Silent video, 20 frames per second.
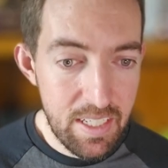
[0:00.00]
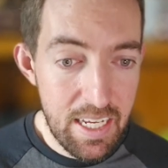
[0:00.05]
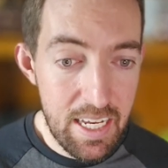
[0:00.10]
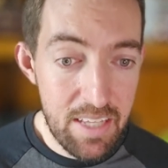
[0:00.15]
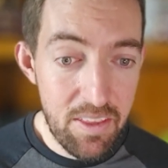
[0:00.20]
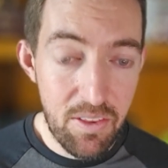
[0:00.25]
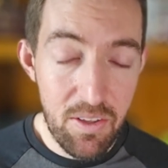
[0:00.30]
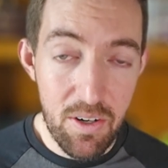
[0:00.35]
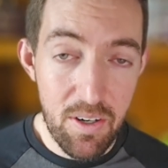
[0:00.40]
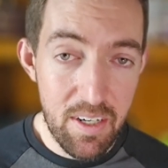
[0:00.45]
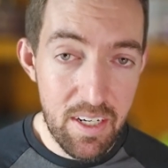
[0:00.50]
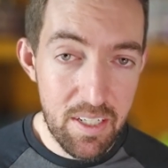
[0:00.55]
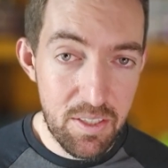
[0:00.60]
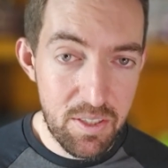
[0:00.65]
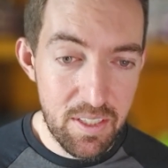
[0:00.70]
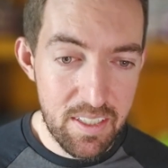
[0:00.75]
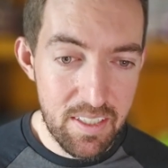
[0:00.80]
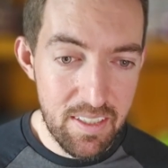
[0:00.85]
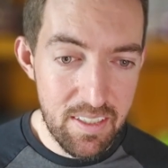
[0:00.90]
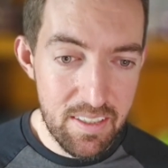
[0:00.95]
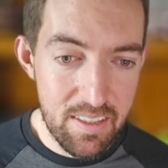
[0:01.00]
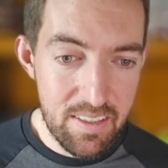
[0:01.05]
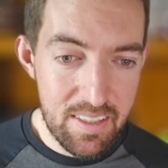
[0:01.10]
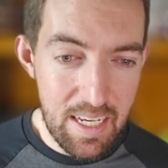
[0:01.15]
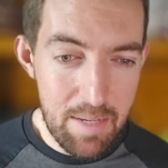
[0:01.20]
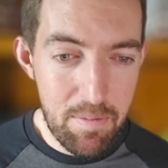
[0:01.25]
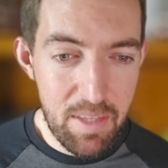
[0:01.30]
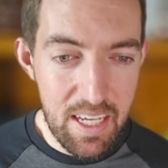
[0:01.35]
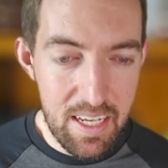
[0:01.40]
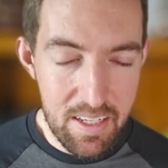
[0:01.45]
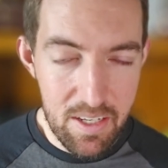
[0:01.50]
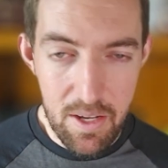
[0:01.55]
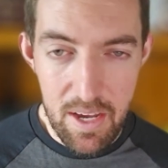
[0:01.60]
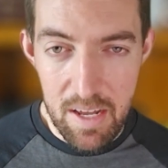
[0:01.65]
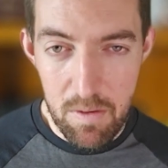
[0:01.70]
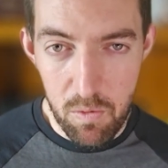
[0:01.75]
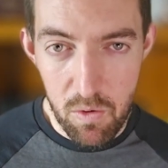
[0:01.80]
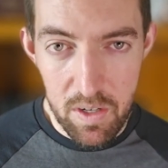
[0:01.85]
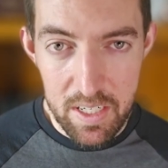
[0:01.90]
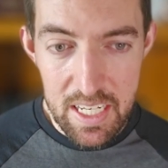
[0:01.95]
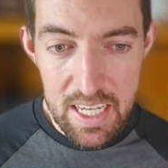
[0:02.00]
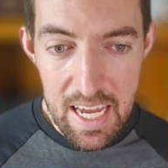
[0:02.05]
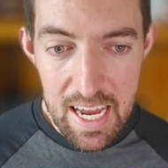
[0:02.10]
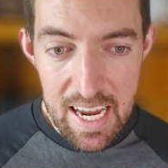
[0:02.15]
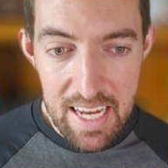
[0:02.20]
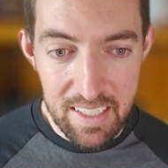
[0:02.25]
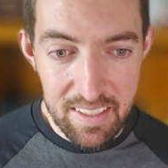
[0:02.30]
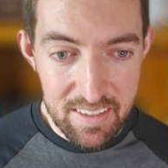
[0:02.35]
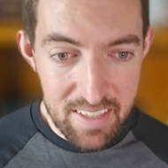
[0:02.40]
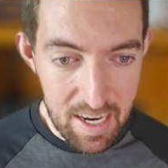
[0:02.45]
In 3rd edition, same thing, you had 1d8